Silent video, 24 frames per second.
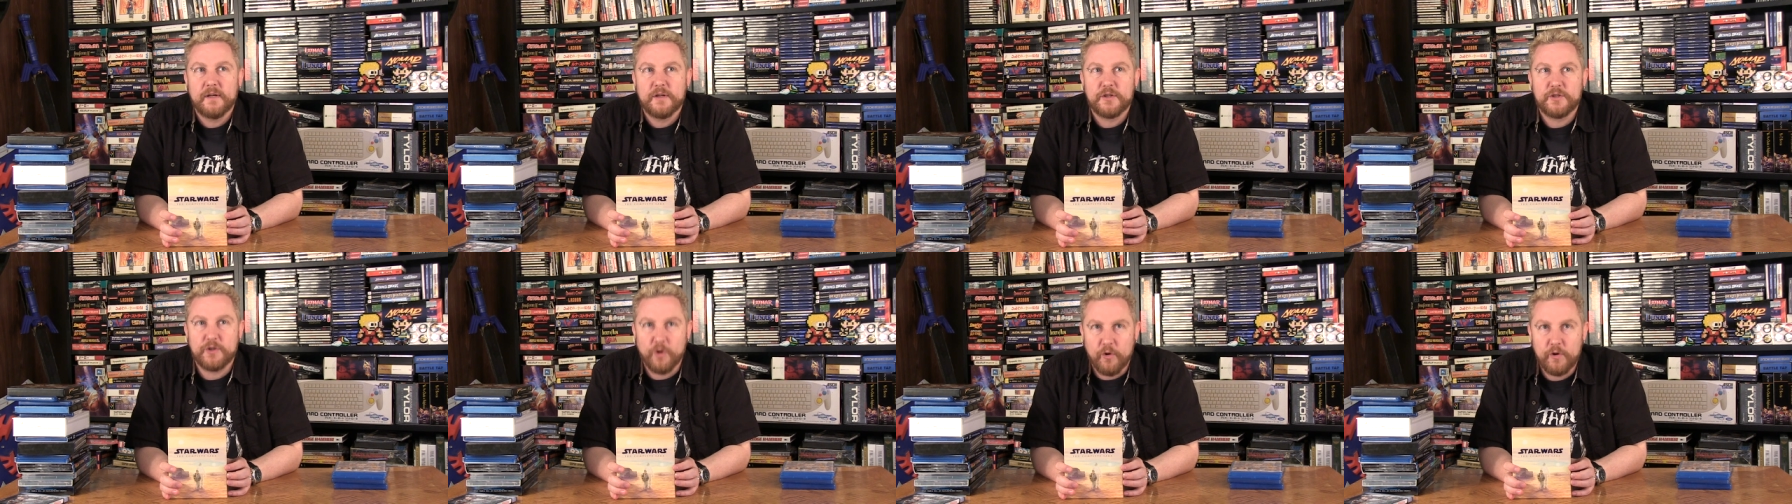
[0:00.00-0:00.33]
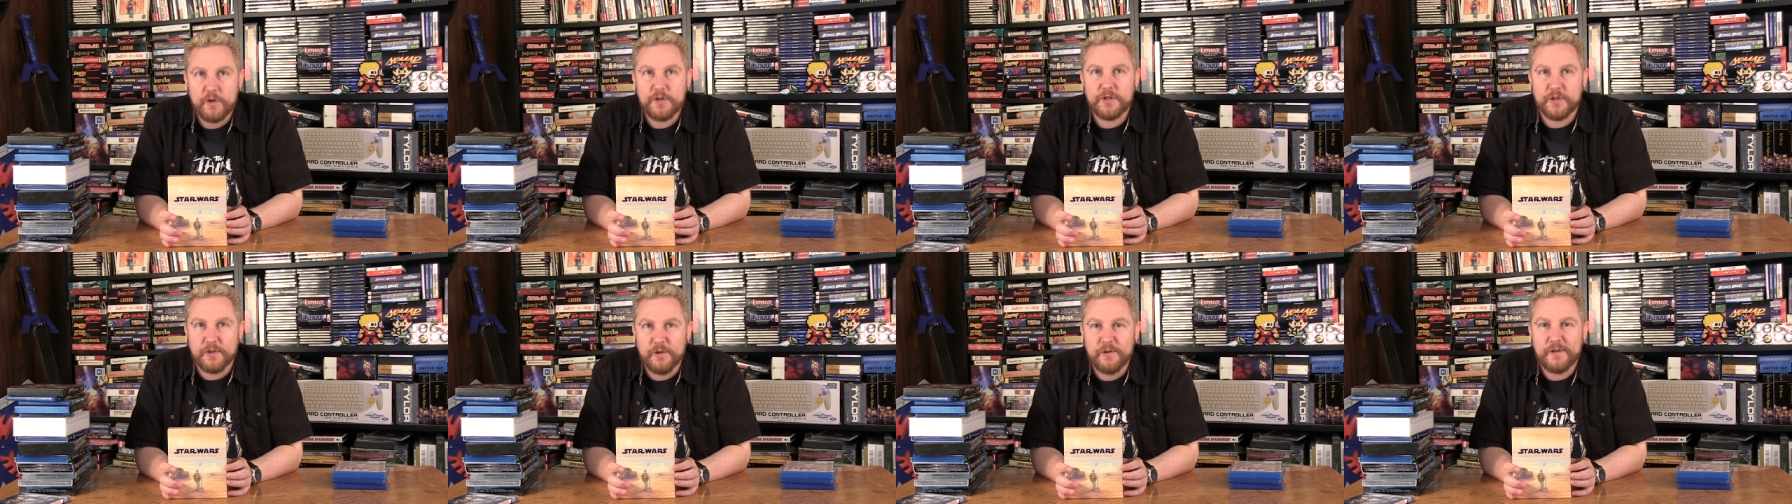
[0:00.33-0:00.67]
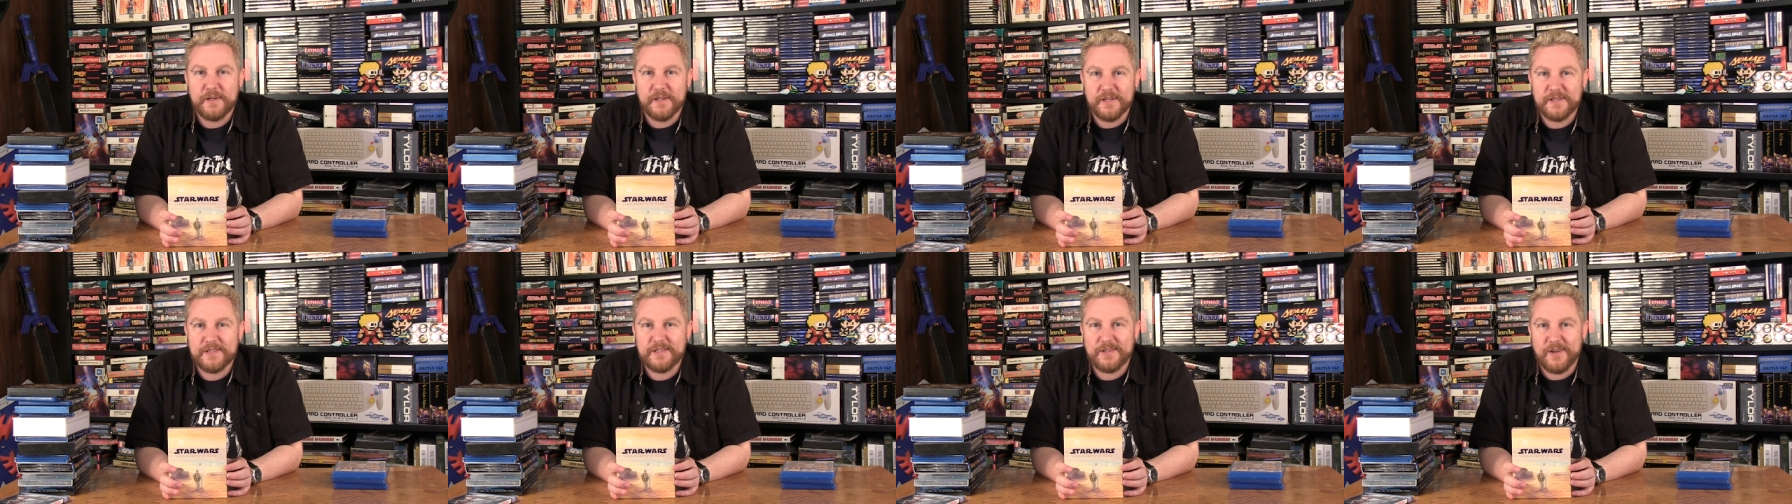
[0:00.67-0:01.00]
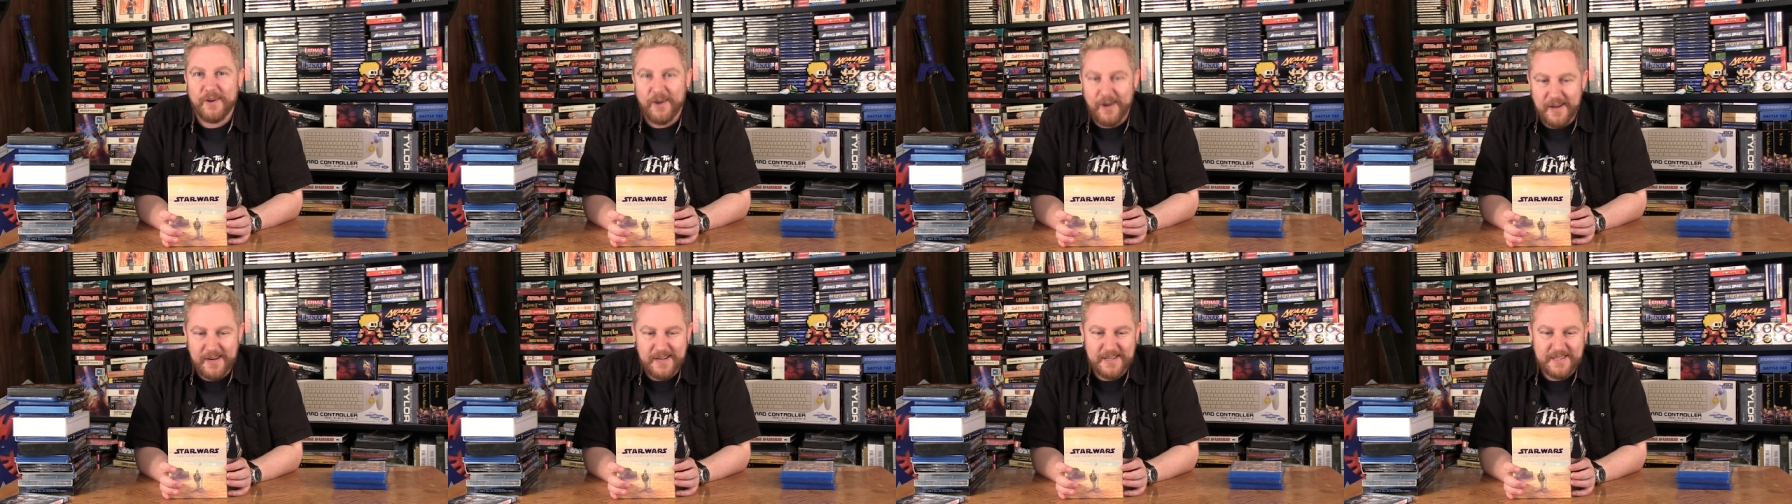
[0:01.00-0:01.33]
George Lucas,
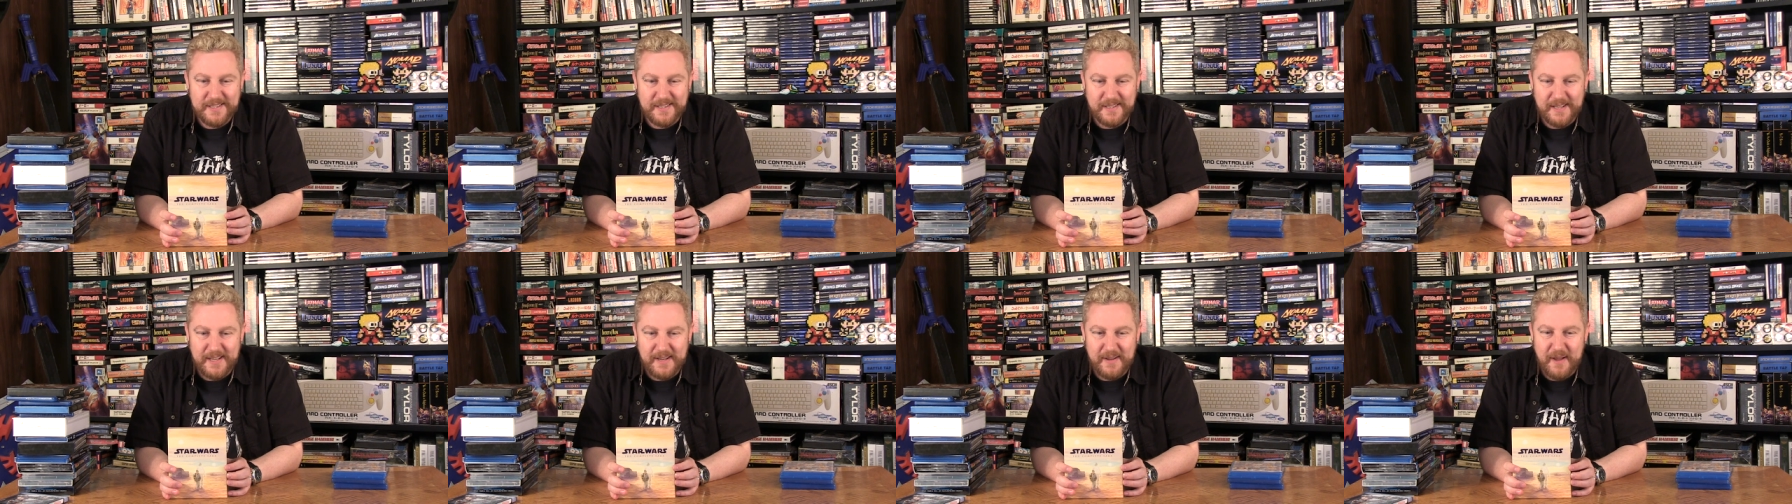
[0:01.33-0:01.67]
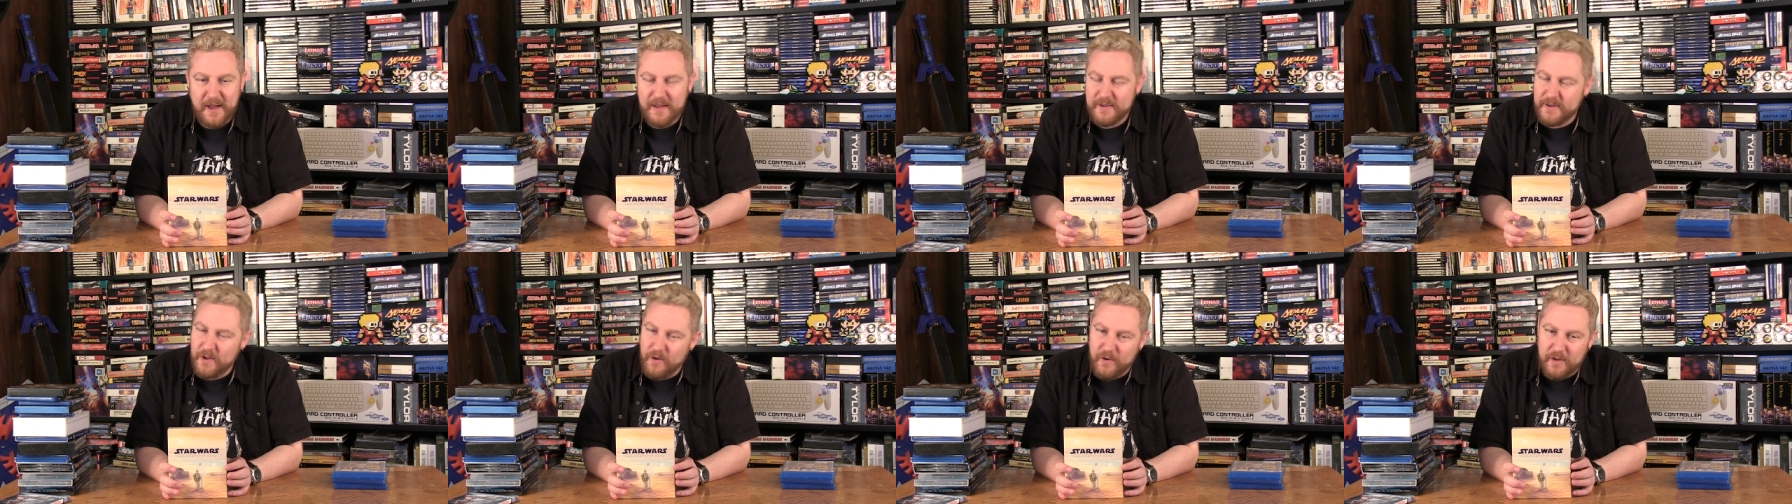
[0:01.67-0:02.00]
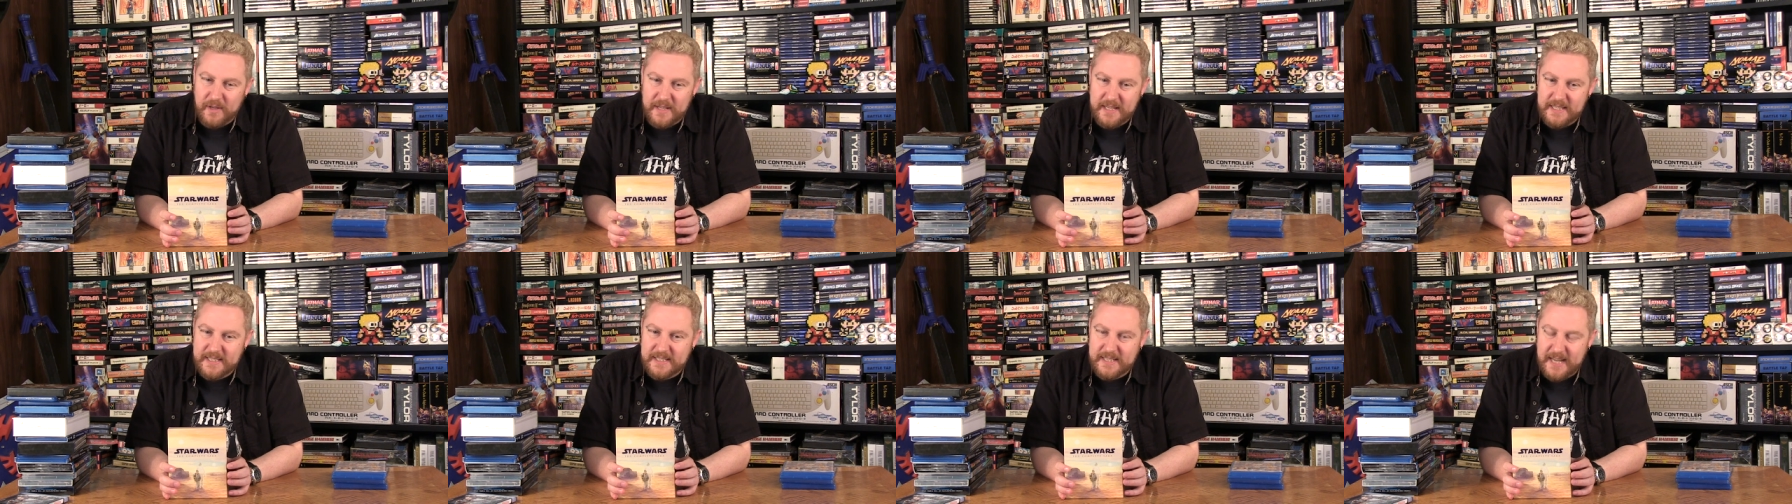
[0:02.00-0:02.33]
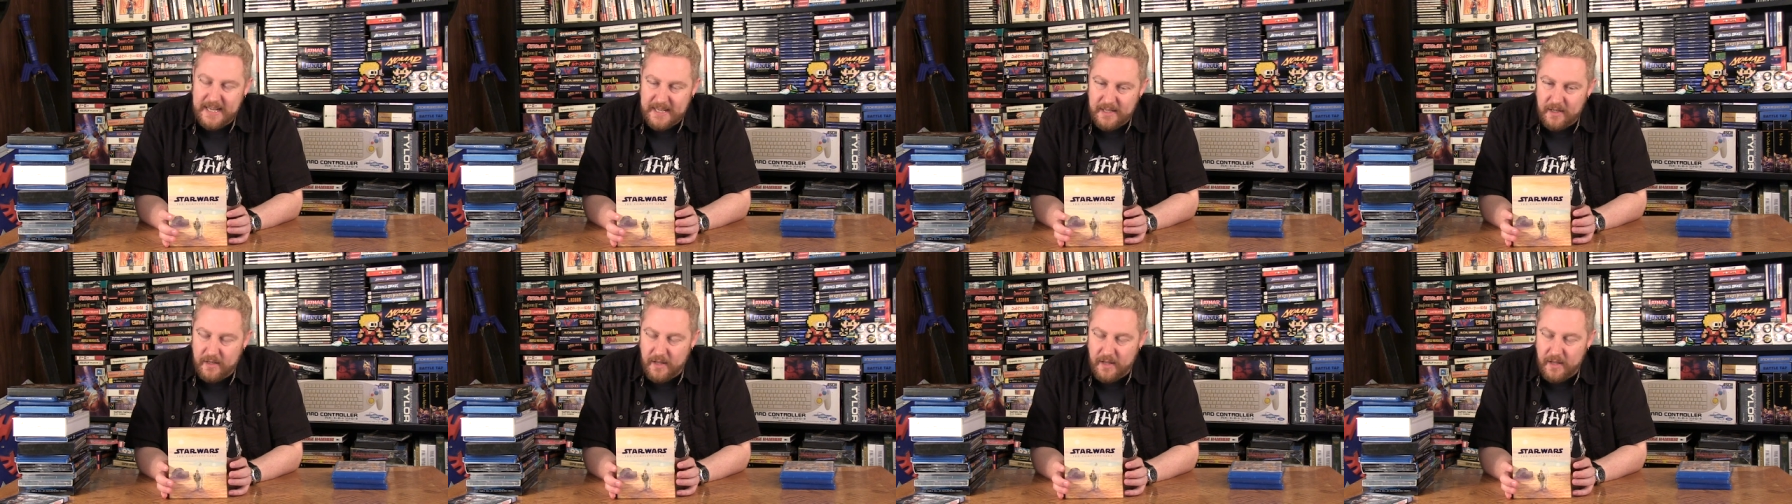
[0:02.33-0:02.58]
honestly, I know he's taken